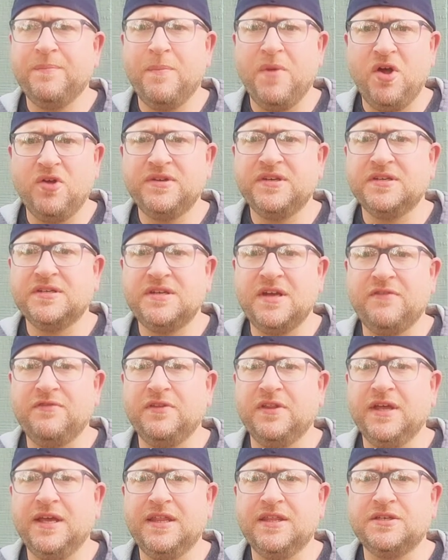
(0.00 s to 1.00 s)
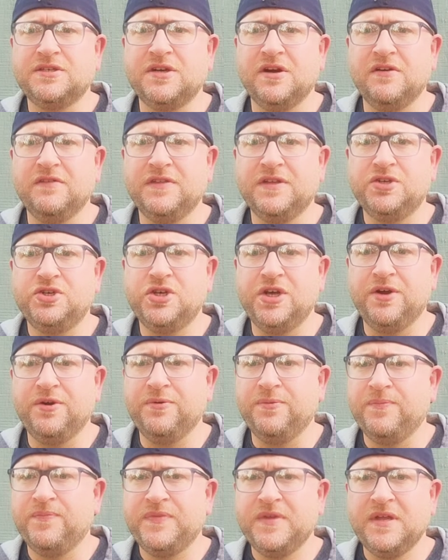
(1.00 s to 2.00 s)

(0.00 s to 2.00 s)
malt is definitely the star of the show.